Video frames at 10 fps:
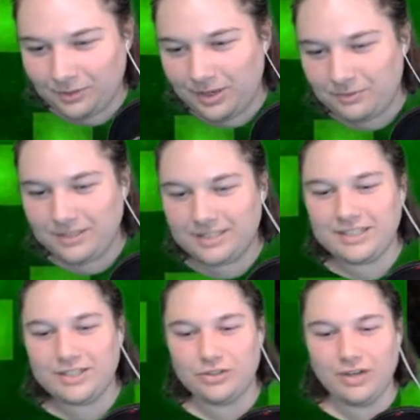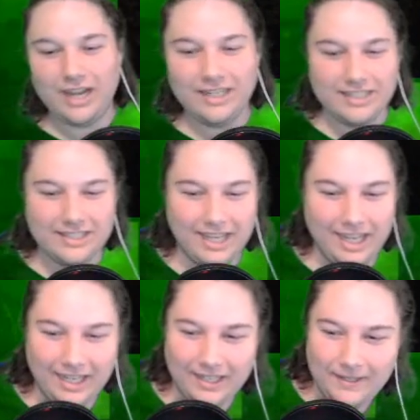What was he trying to
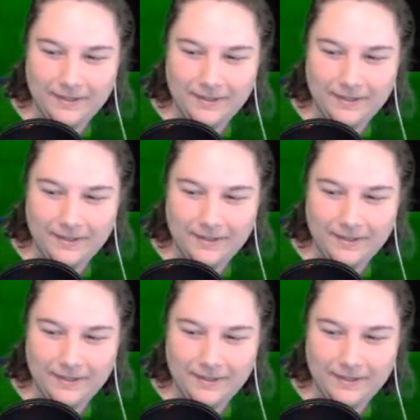say?